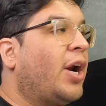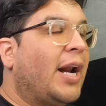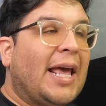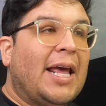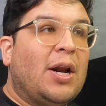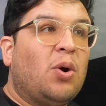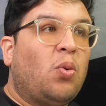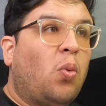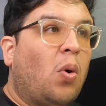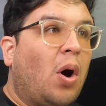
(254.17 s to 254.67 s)
gonna
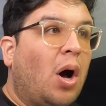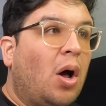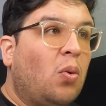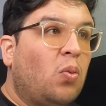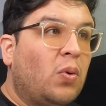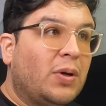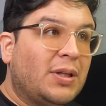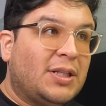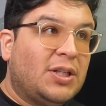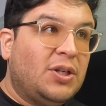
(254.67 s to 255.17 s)
hit a
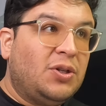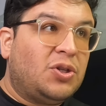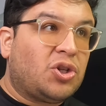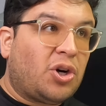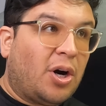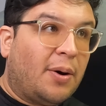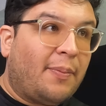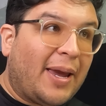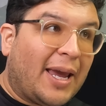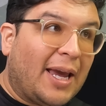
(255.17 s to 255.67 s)
wall once you
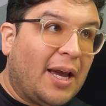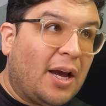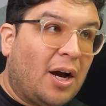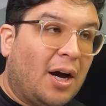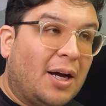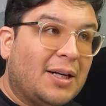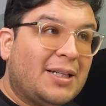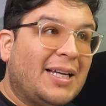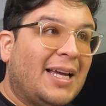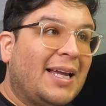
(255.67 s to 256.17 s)
start making
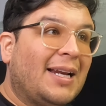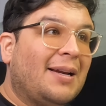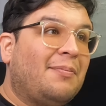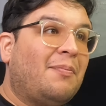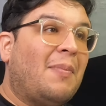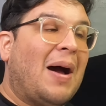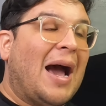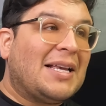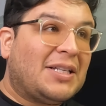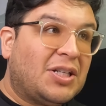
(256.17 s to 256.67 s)
content.
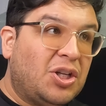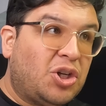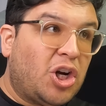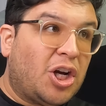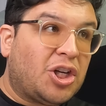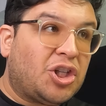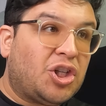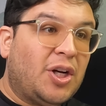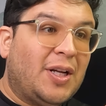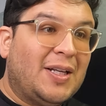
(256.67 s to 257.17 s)
My
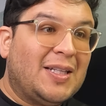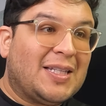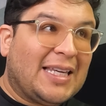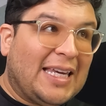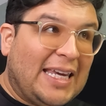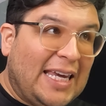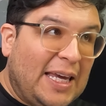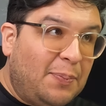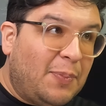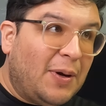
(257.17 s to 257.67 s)
suggestion is
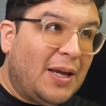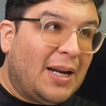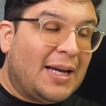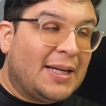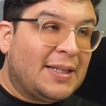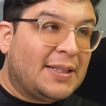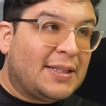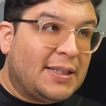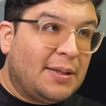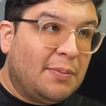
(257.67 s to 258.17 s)
keep
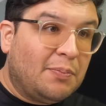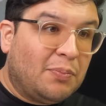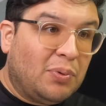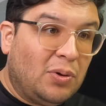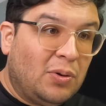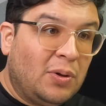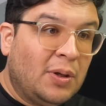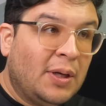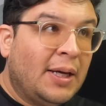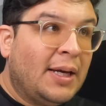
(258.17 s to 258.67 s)
it as
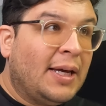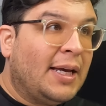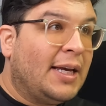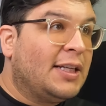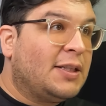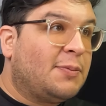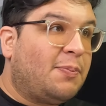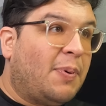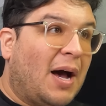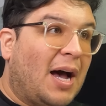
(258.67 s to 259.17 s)
simple
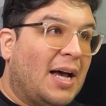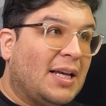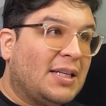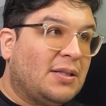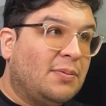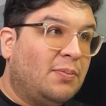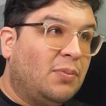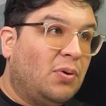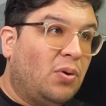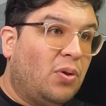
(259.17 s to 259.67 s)
as
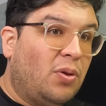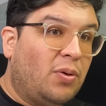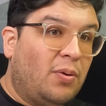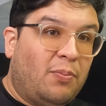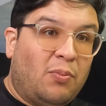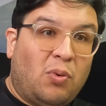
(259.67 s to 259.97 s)
possible. The